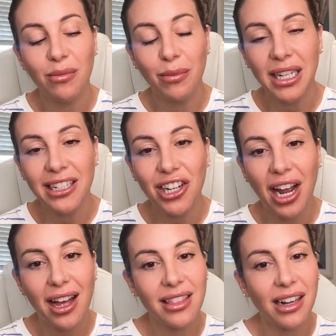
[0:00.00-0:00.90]

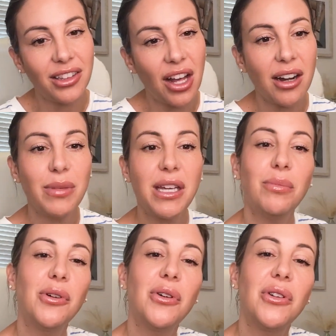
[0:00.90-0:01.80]
ManyChat that a lot of
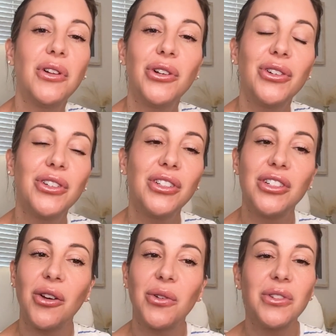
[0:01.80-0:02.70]
people
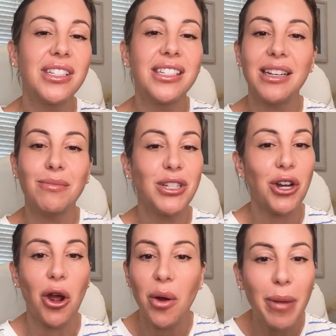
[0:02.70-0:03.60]
don't seem to
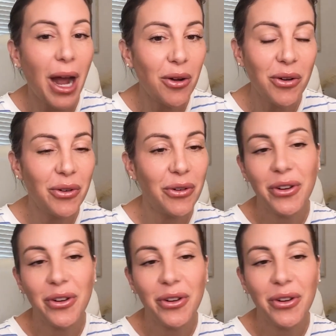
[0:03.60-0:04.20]
know about?